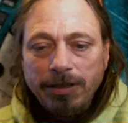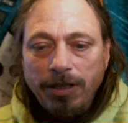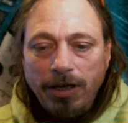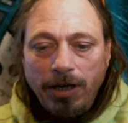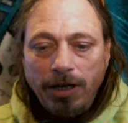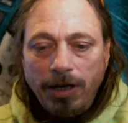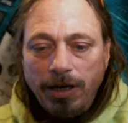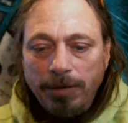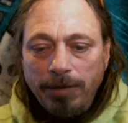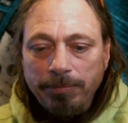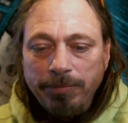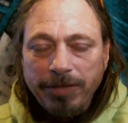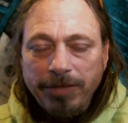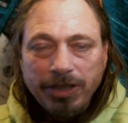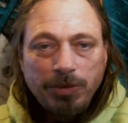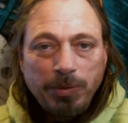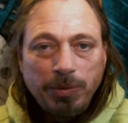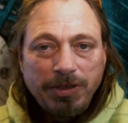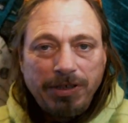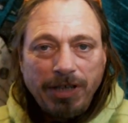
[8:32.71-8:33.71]
Um,
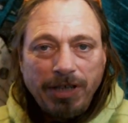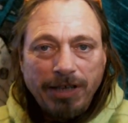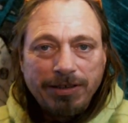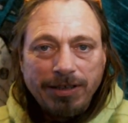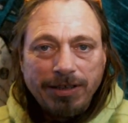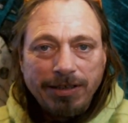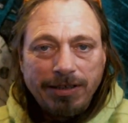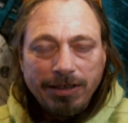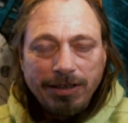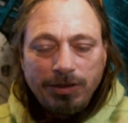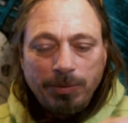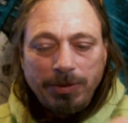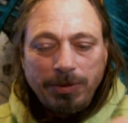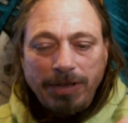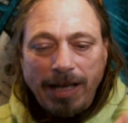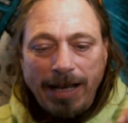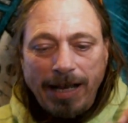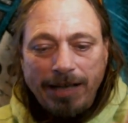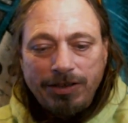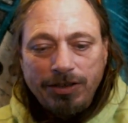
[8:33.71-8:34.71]
this one doesn't. This one
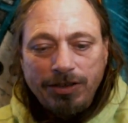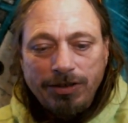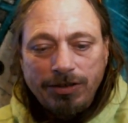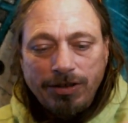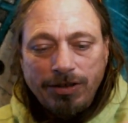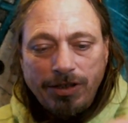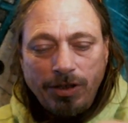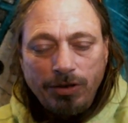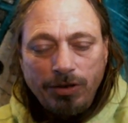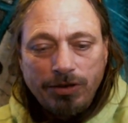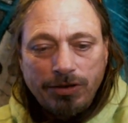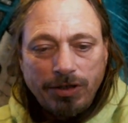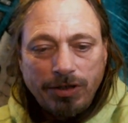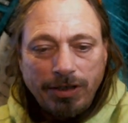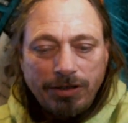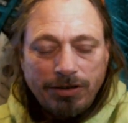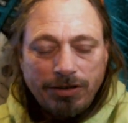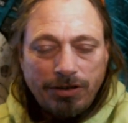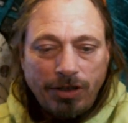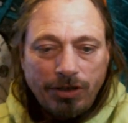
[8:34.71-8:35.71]
hatches, goes,
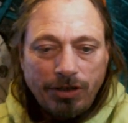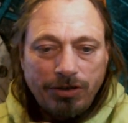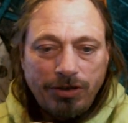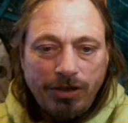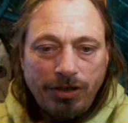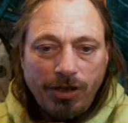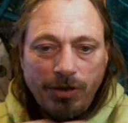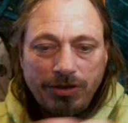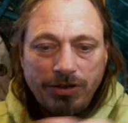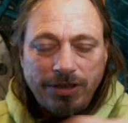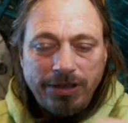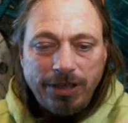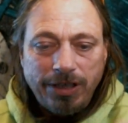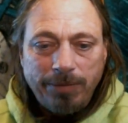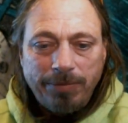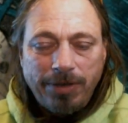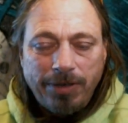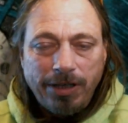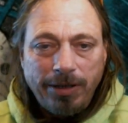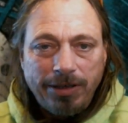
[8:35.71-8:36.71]
it starts to go as a
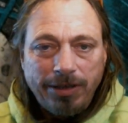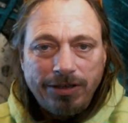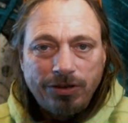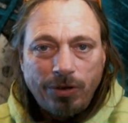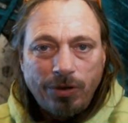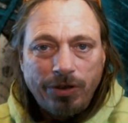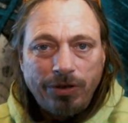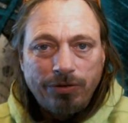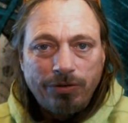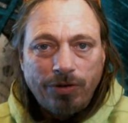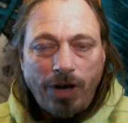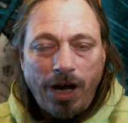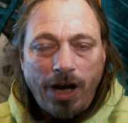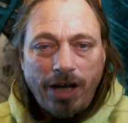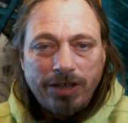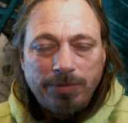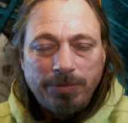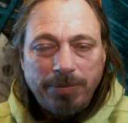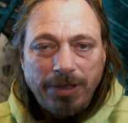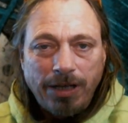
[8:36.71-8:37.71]
nymph, clings on the
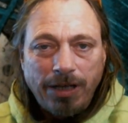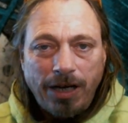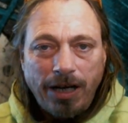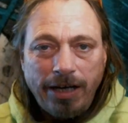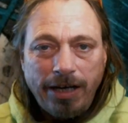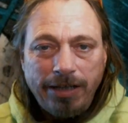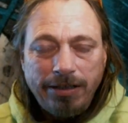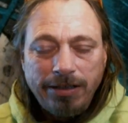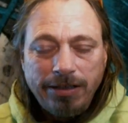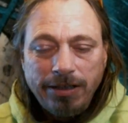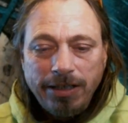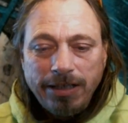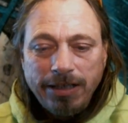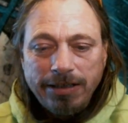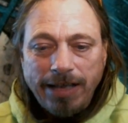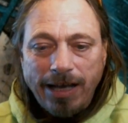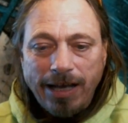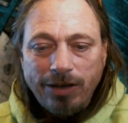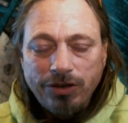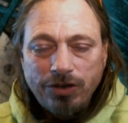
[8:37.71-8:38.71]
rocks behind,
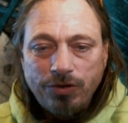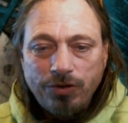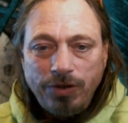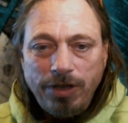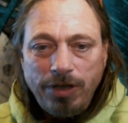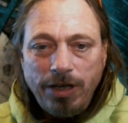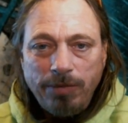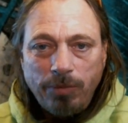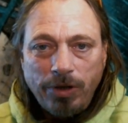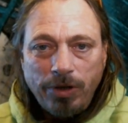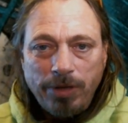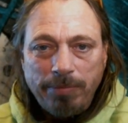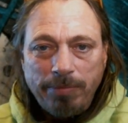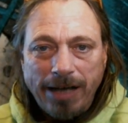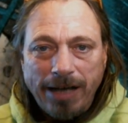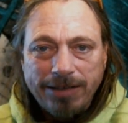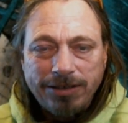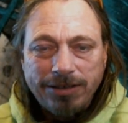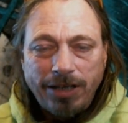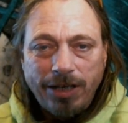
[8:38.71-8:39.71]
downstream on the
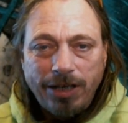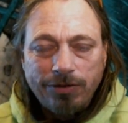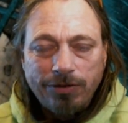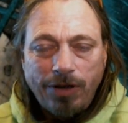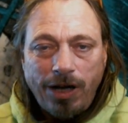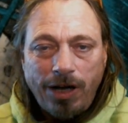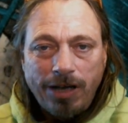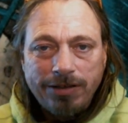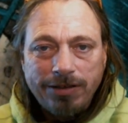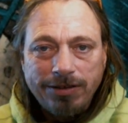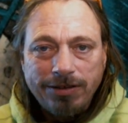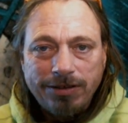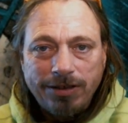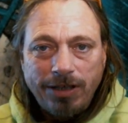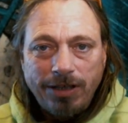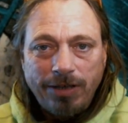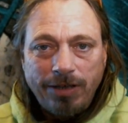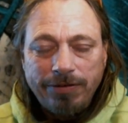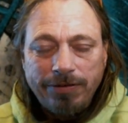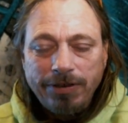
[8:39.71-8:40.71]
backside of rocks and
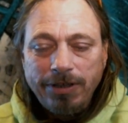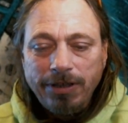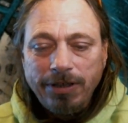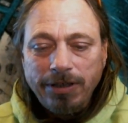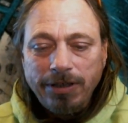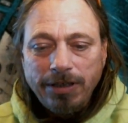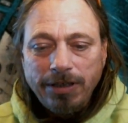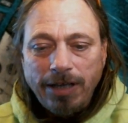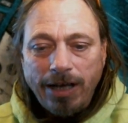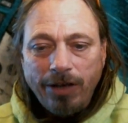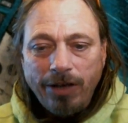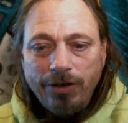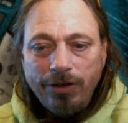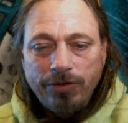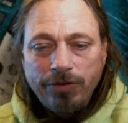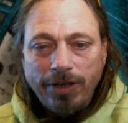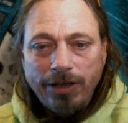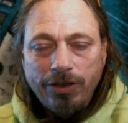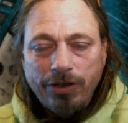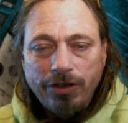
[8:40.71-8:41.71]
stuff, out of the
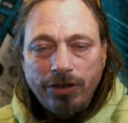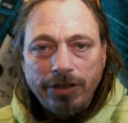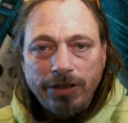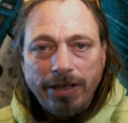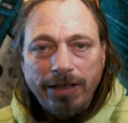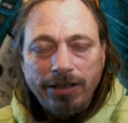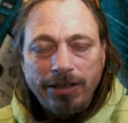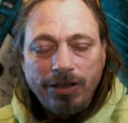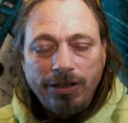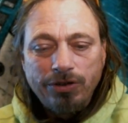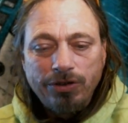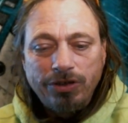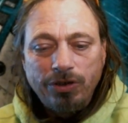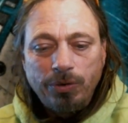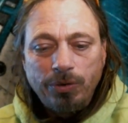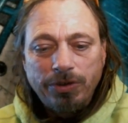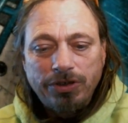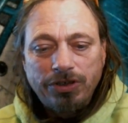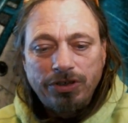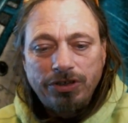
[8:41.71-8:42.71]
direct current, and goes
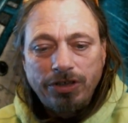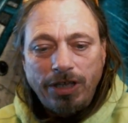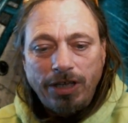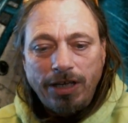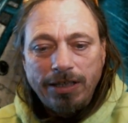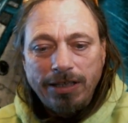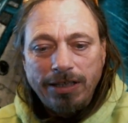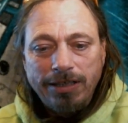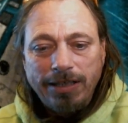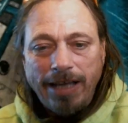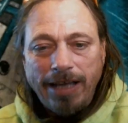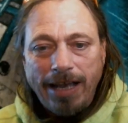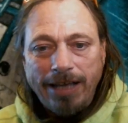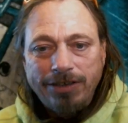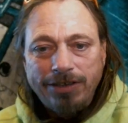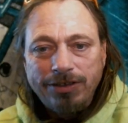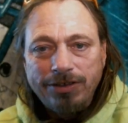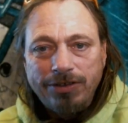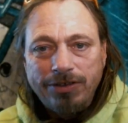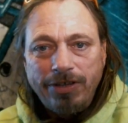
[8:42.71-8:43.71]
into a shuck and
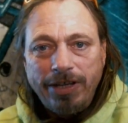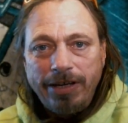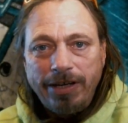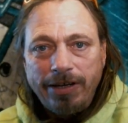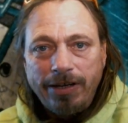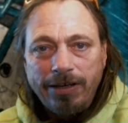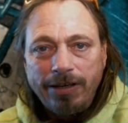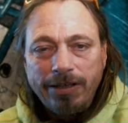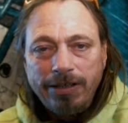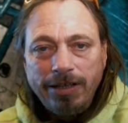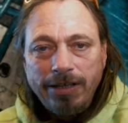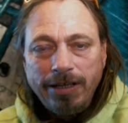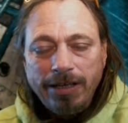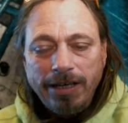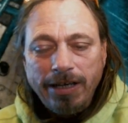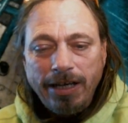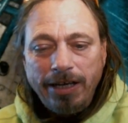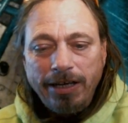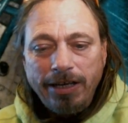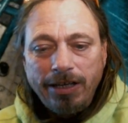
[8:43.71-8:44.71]
hatches there.
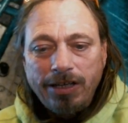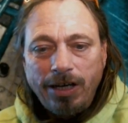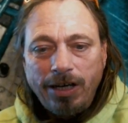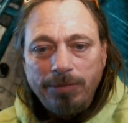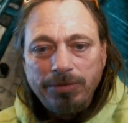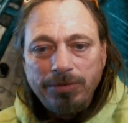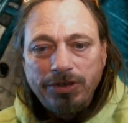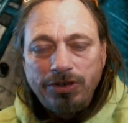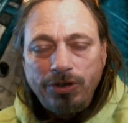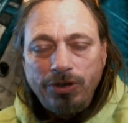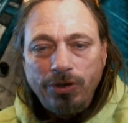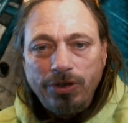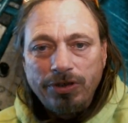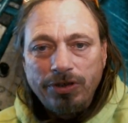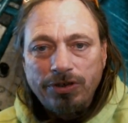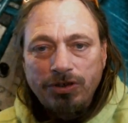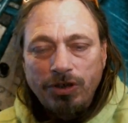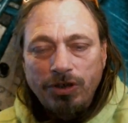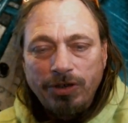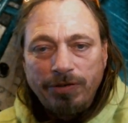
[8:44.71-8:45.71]
And it comes to the
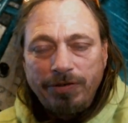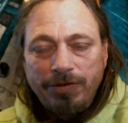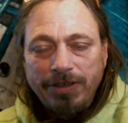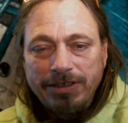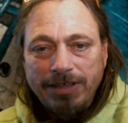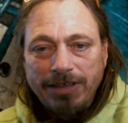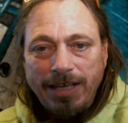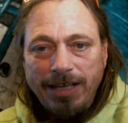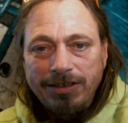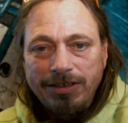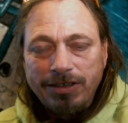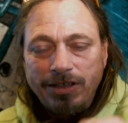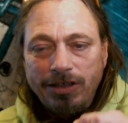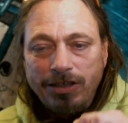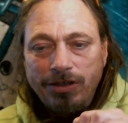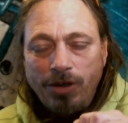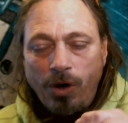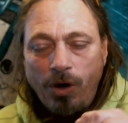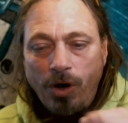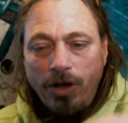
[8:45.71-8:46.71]
surface as an
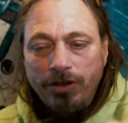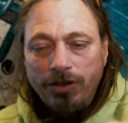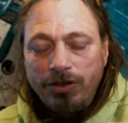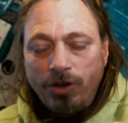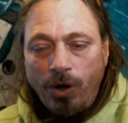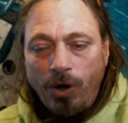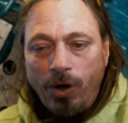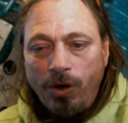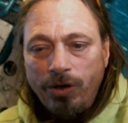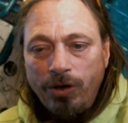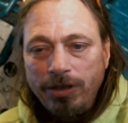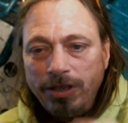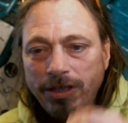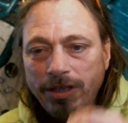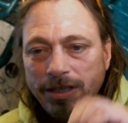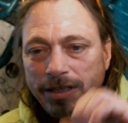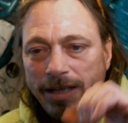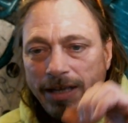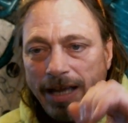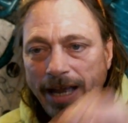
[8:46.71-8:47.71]
adult
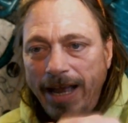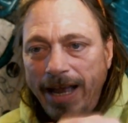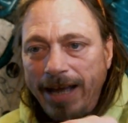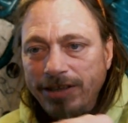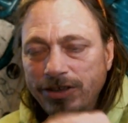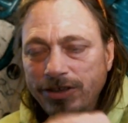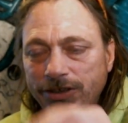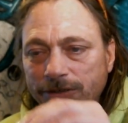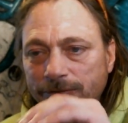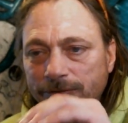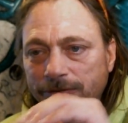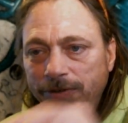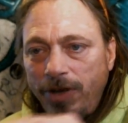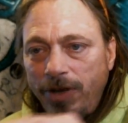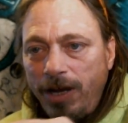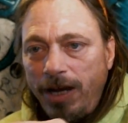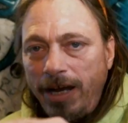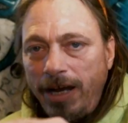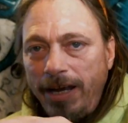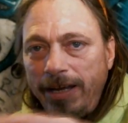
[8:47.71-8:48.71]
hatched
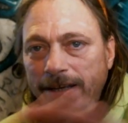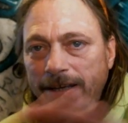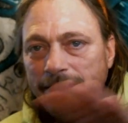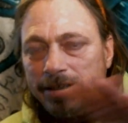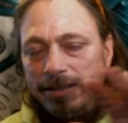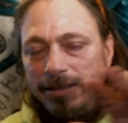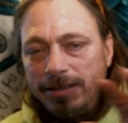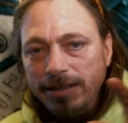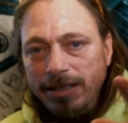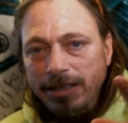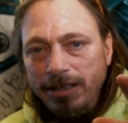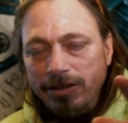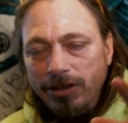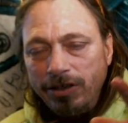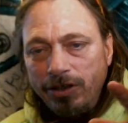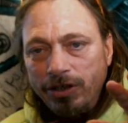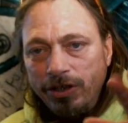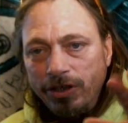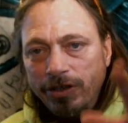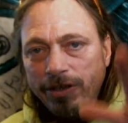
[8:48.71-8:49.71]
fly in
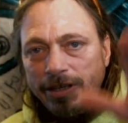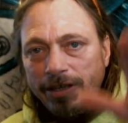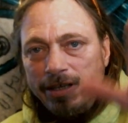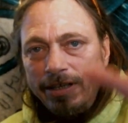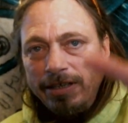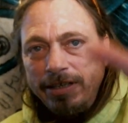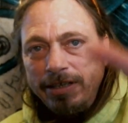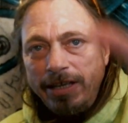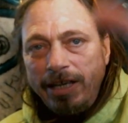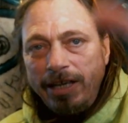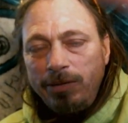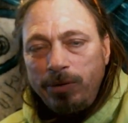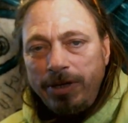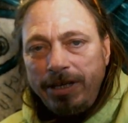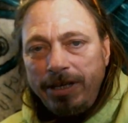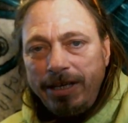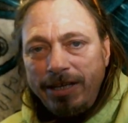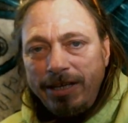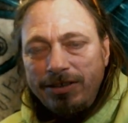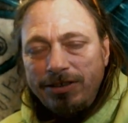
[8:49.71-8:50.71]
the current. Then when
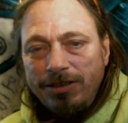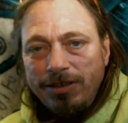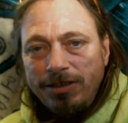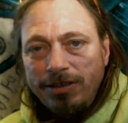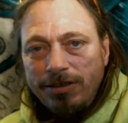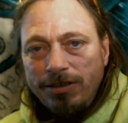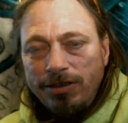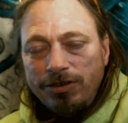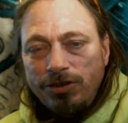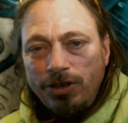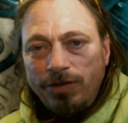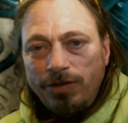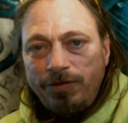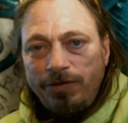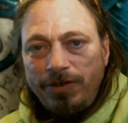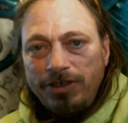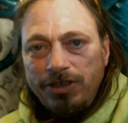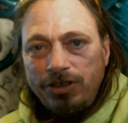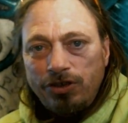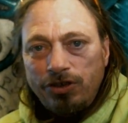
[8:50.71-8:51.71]
it hits the
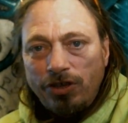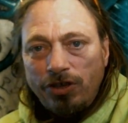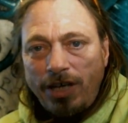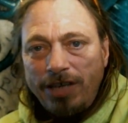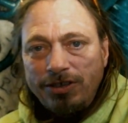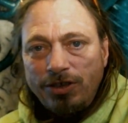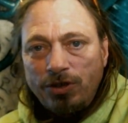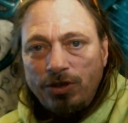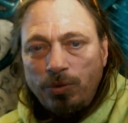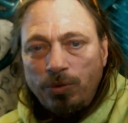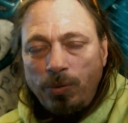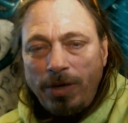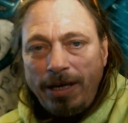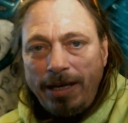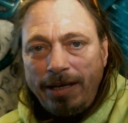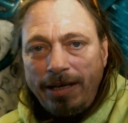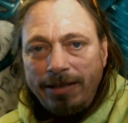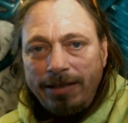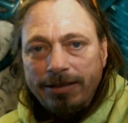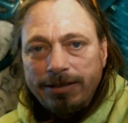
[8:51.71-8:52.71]
surface, it dries its
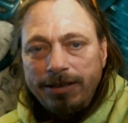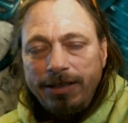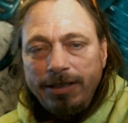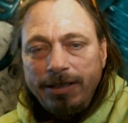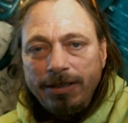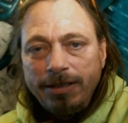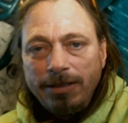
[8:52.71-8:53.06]
wings